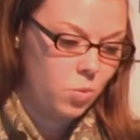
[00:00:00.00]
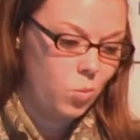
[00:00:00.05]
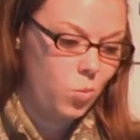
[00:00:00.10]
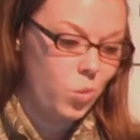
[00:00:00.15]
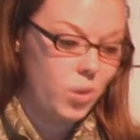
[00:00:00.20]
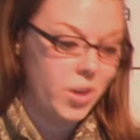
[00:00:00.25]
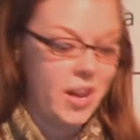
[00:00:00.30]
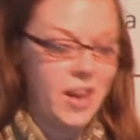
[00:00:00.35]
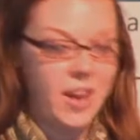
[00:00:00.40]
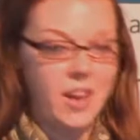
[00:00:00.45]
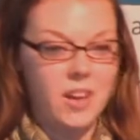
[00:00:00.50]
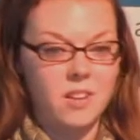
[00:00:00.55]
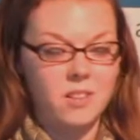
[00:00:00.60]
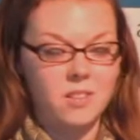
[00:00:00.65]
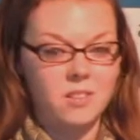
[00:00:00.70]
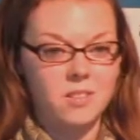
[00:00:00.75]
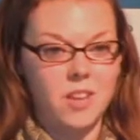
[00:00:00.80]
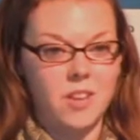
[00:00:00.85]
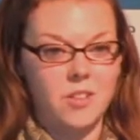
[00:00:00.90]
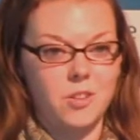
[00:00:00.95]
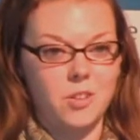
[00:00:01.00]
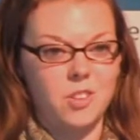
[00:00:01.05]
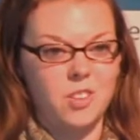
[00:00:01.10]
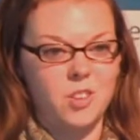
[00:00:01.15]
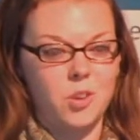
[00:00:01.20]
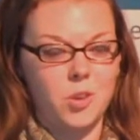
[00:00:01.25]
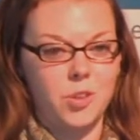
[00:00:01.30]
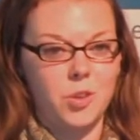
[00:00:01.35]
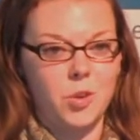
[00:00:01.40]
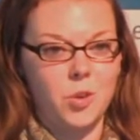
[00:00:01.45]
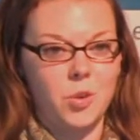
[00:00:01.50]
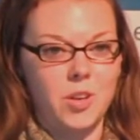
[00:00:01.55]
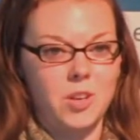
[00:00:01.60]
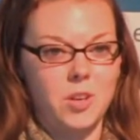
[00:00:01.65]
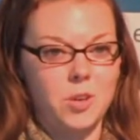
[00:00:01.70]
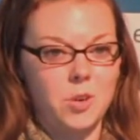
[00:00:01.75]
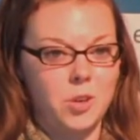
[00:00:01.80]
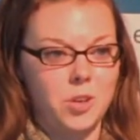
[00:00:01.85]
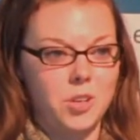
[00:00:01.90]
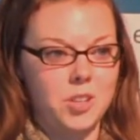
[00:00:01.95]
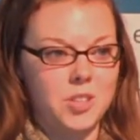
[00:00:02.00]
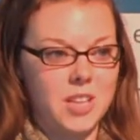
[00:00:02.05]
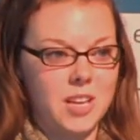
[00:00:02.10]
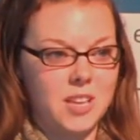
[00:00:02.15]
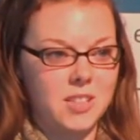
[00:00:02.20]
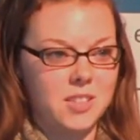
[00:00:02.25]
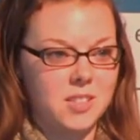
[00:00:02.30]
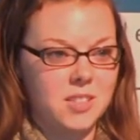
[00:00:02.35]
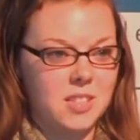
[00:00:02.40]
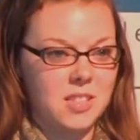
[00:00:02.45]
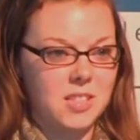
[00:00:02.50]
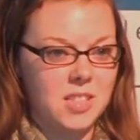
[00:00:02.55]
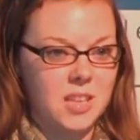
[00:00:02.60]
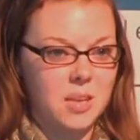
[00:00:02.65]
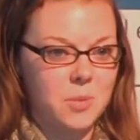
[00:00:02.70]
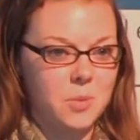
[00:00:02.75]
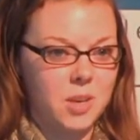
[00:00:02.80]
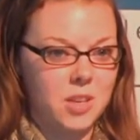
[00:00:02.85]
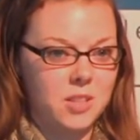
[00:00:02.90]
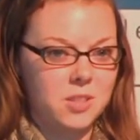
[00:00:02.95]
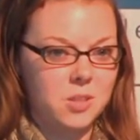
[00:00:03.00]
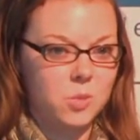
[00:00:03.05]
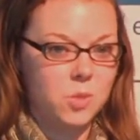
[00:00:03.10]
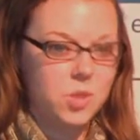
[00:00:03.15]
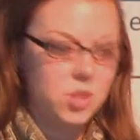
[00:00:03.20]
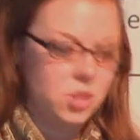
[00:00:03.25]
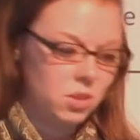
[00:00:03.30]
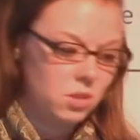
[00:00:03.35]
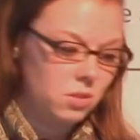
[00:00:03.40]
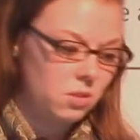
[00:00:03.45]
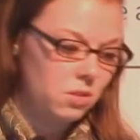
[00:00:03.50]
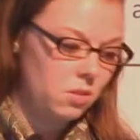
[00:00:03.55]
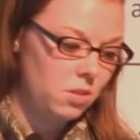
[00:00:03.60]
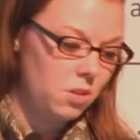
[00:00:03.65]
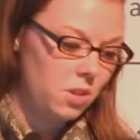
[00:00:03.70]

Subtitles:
Would another North Korean nuclear test destabilize the region?